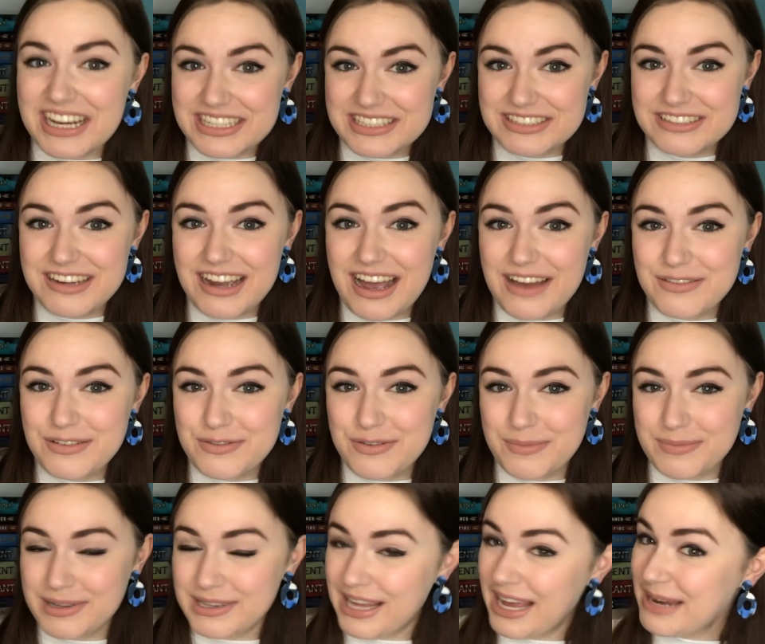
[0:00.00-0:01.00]
I do have it
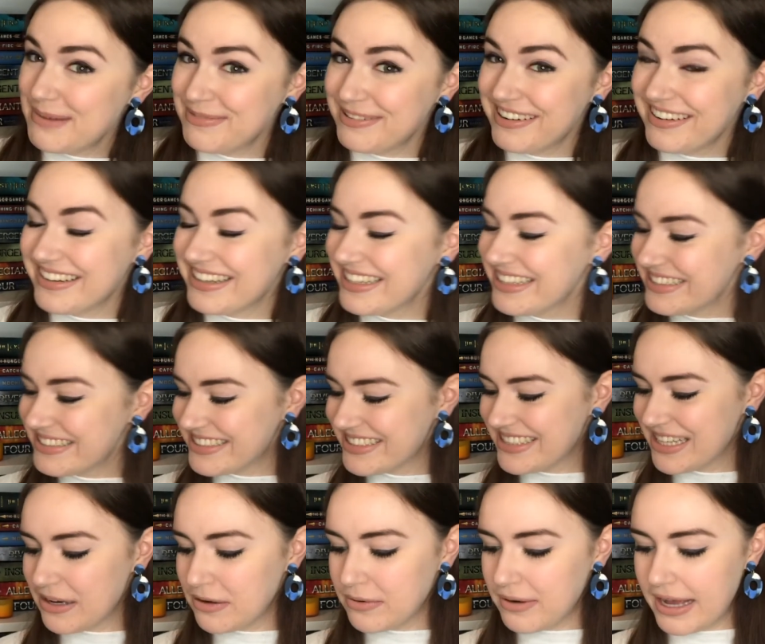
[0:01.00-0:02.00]
from the library,
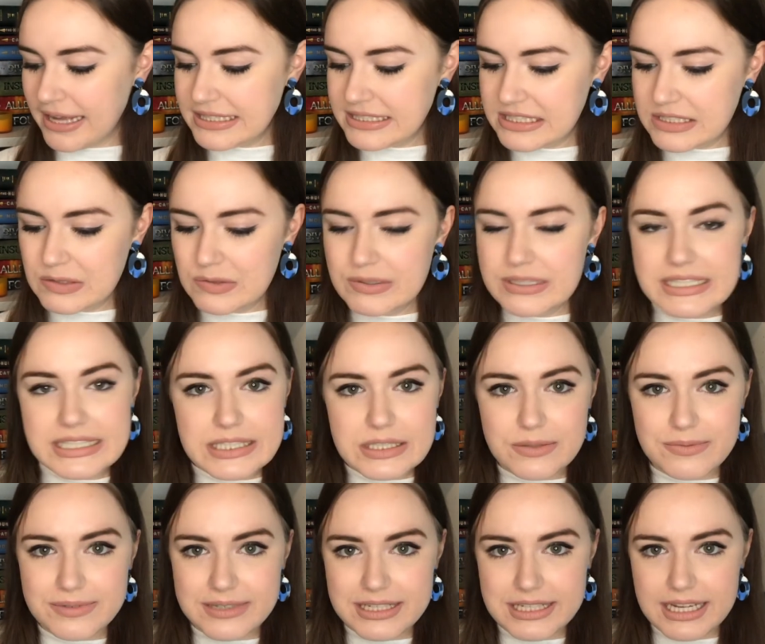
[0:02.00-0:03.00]
so I do need
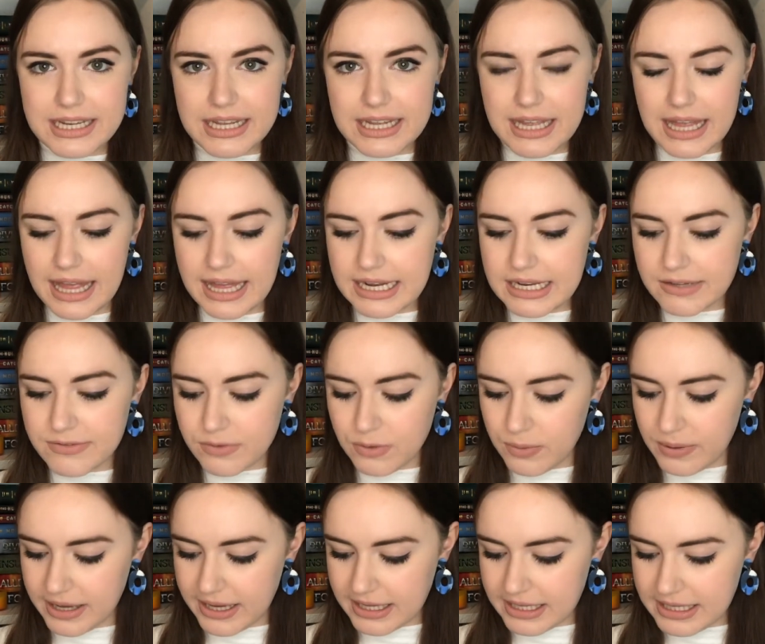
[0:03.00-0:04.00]
to read it kind of
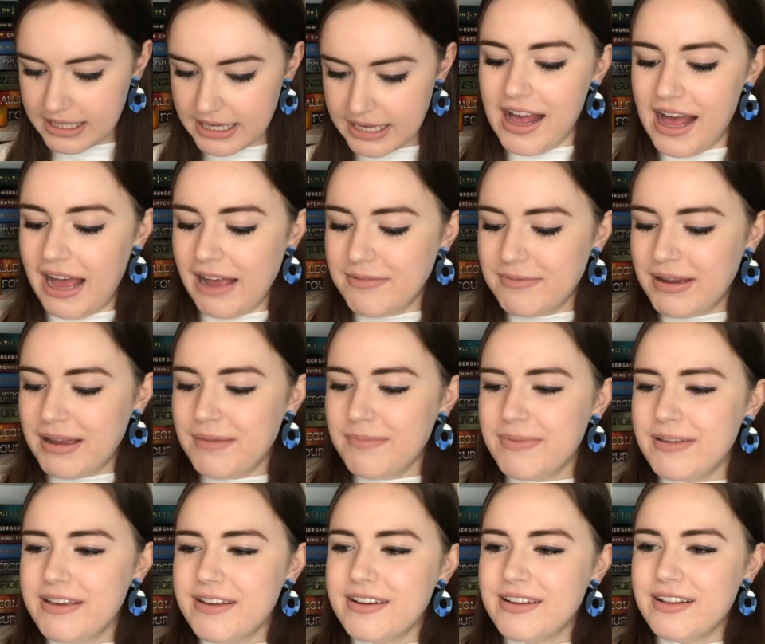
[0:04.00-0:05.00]
quickly. I might
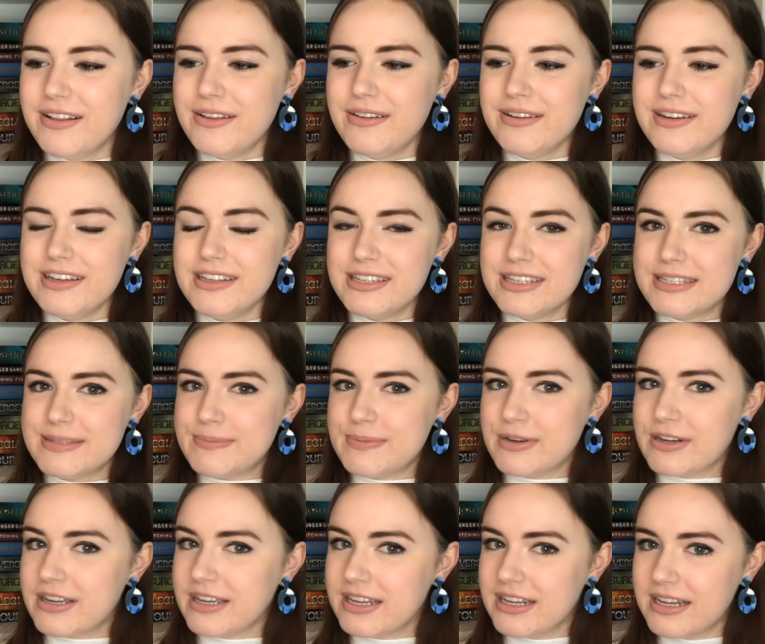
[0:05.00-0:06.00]
be including this
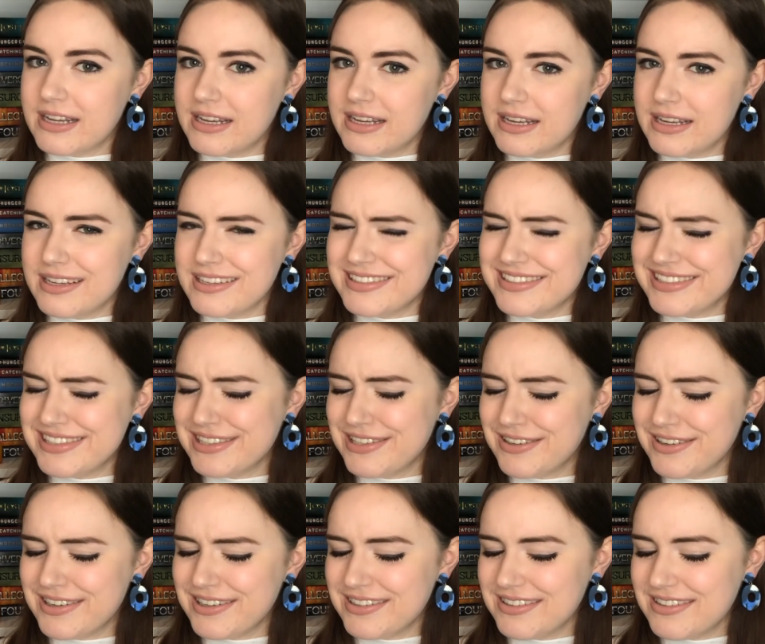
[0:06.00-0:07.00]
book in a
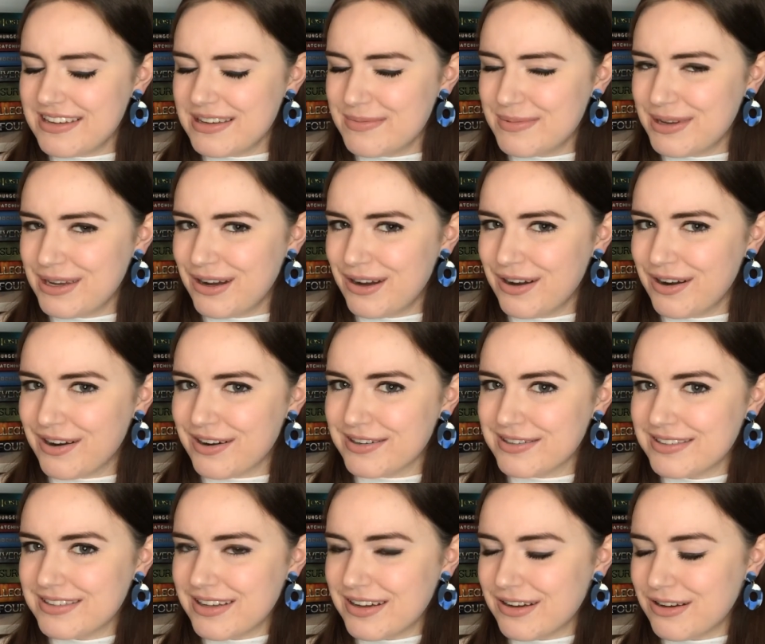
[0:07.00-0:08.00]
secret TBR,
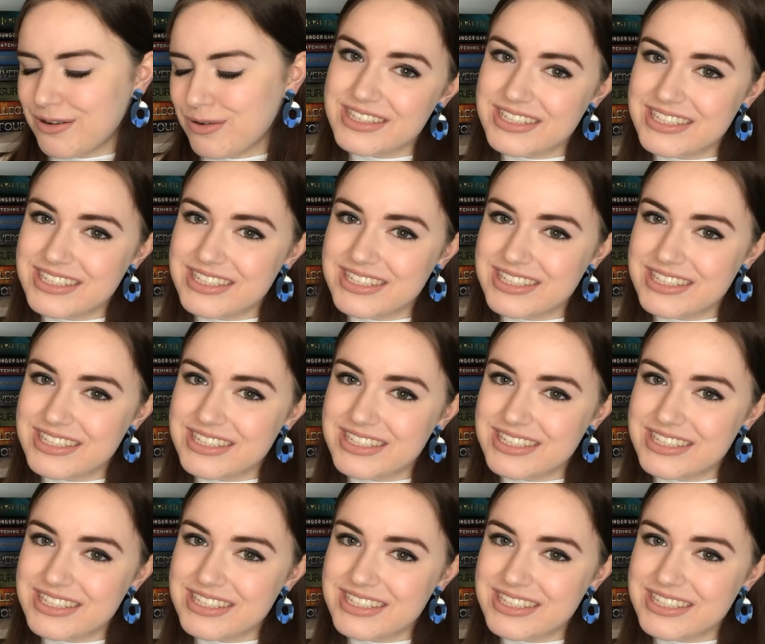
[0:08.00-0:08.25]
so